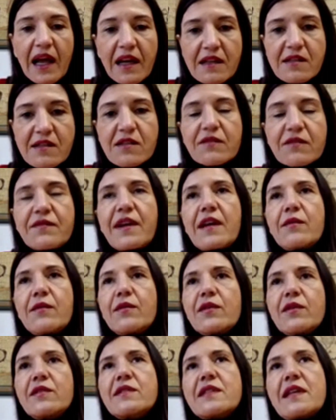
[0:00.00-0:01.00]
palace of
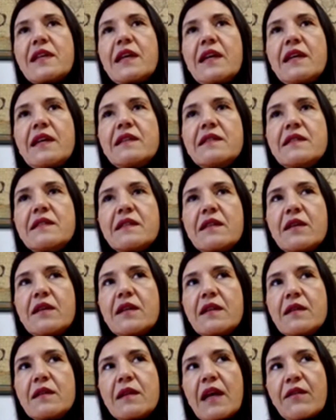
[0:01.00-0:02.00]
Herod, and
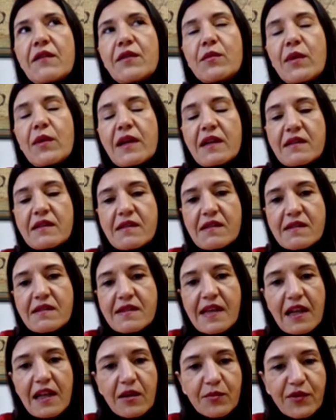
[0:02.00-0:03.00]
everyone is
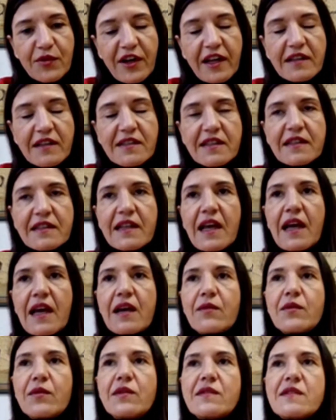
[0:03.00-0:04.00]
celebrating
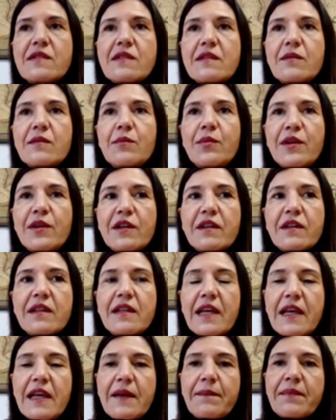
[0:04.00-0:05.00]
Herod's
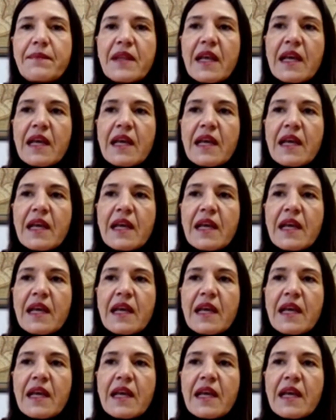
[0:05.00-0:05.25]
birthday.